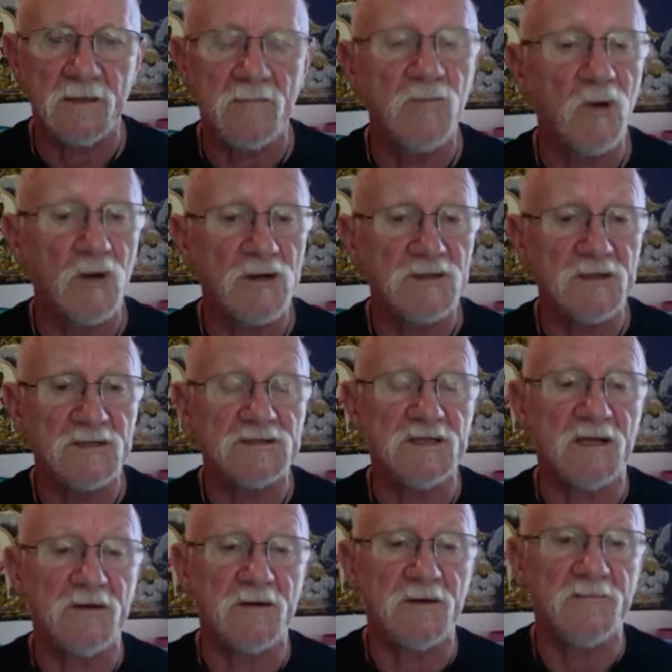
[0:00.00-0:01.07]
books,
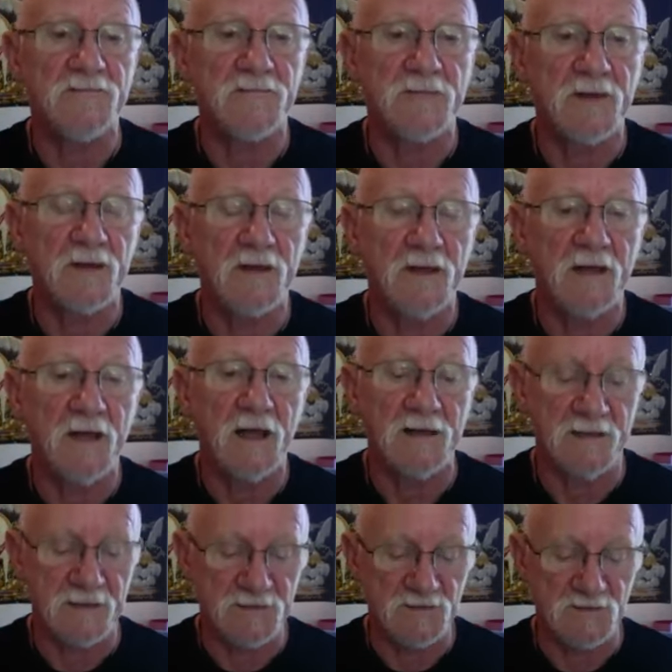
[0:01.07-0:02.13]
etc.
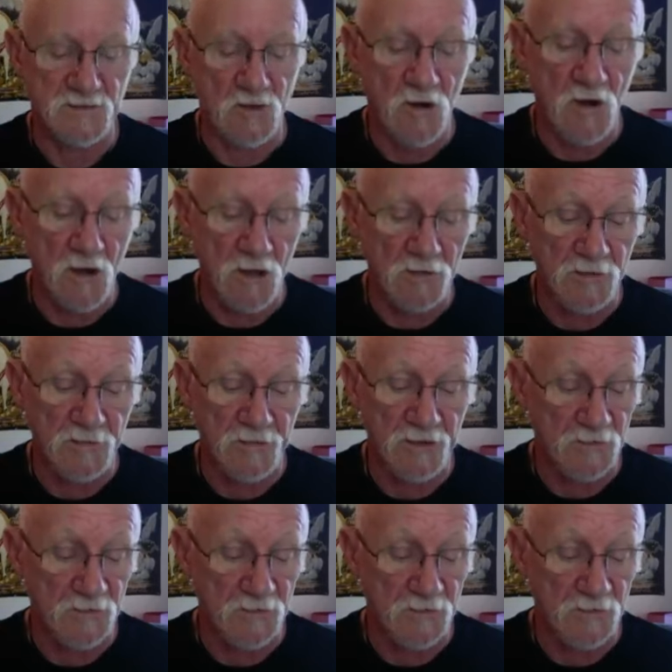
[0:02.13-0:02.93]
And this called me.